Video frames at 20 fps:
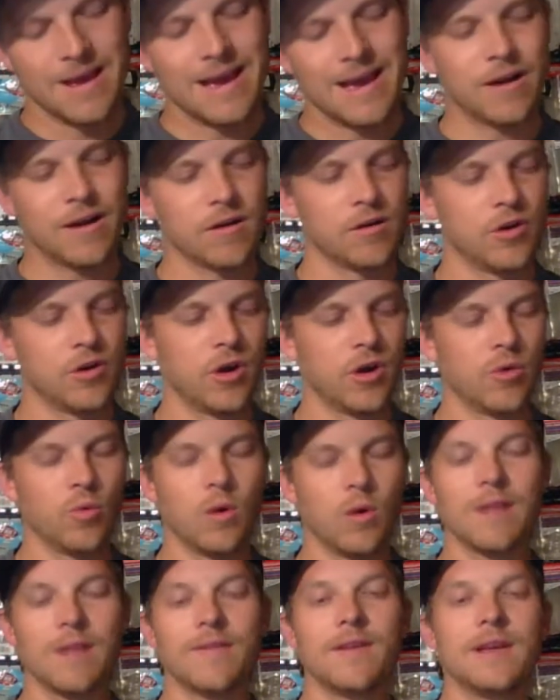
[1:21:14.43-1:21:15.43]
I don't know
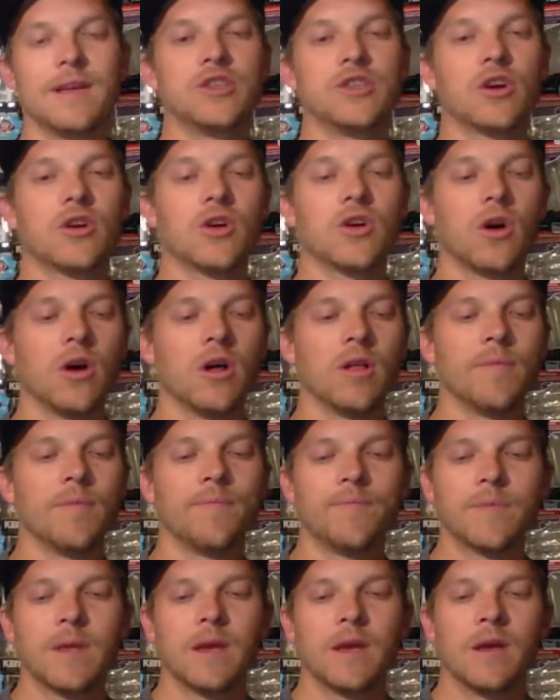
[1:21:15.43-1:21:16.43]
what these are called,
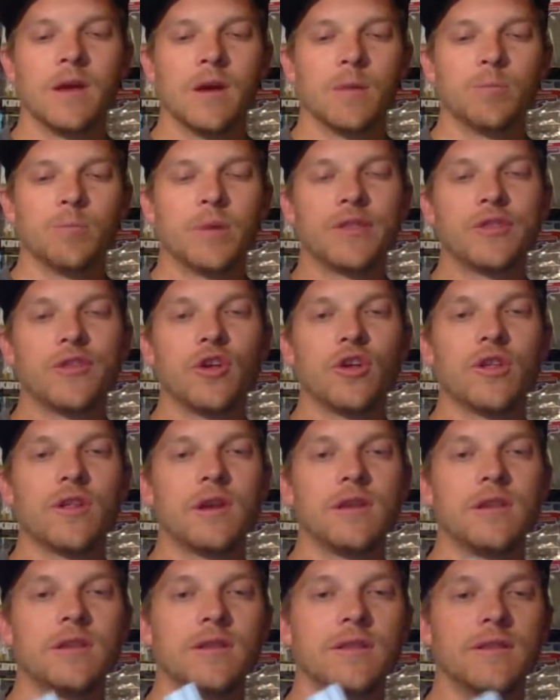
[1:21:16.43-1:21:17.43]
but the
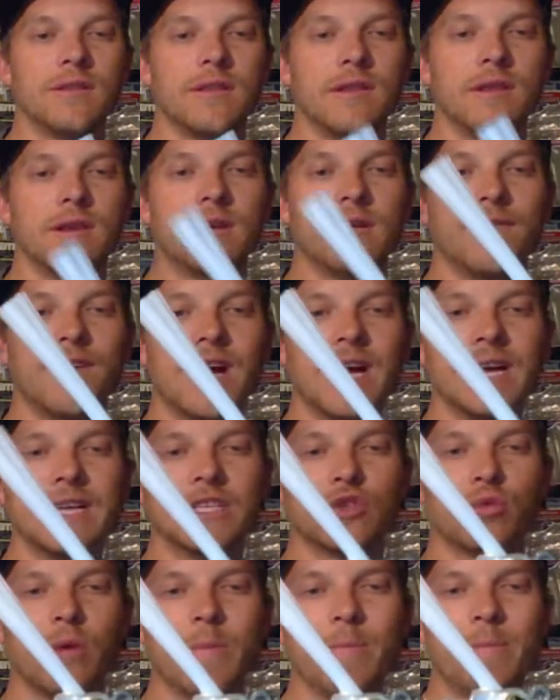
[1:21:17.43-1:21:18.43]
the divine
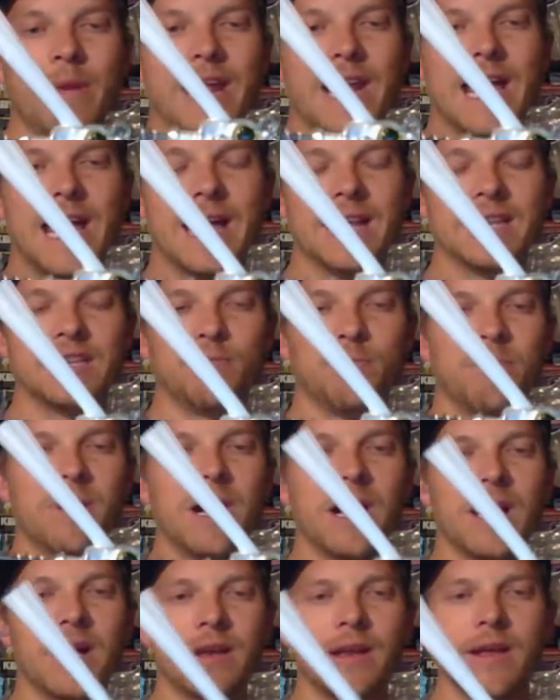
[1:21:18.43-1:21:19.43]
swim bait heads,
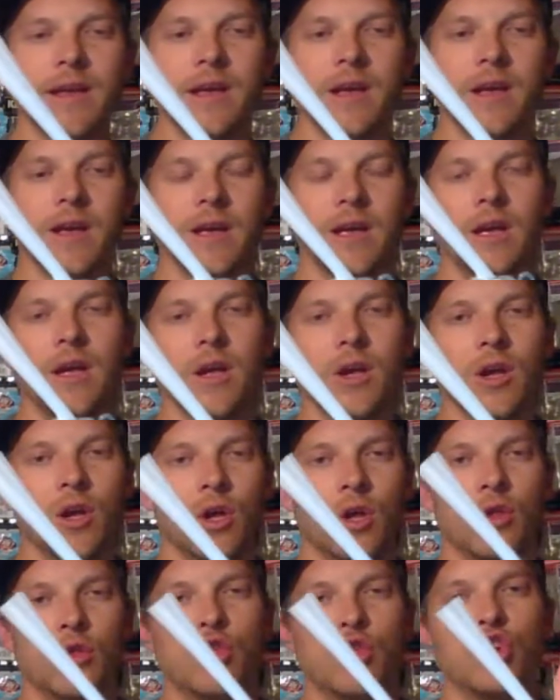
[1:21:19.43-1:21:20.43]
but
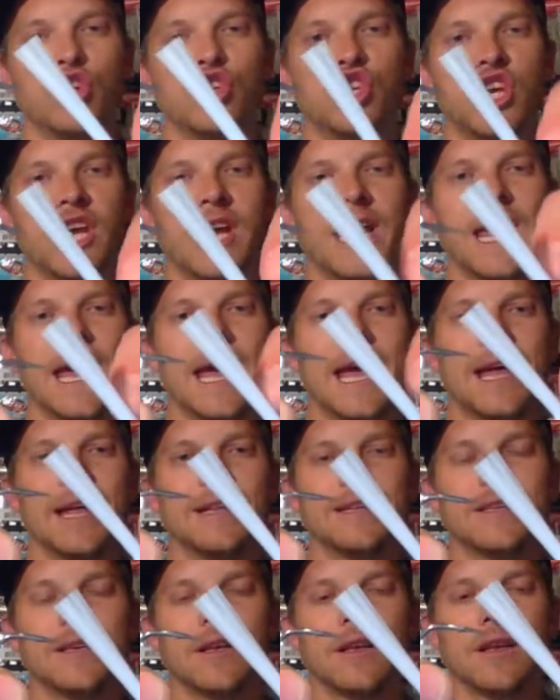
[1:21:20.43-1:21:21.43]
their jig
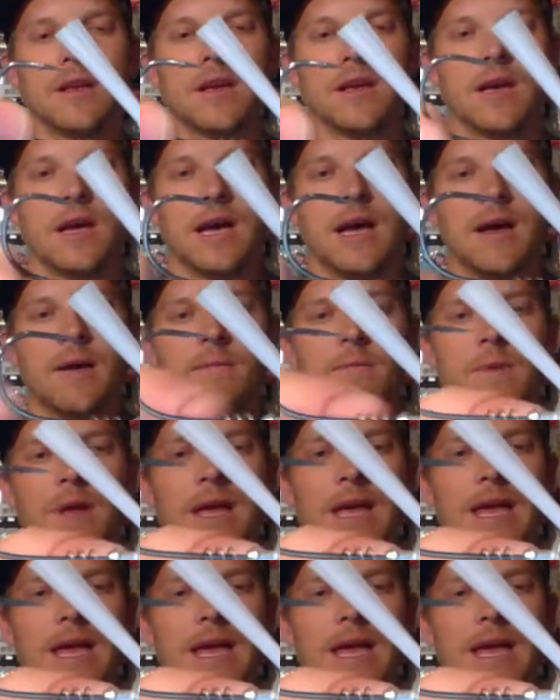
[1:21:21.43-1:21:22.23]
heads, um,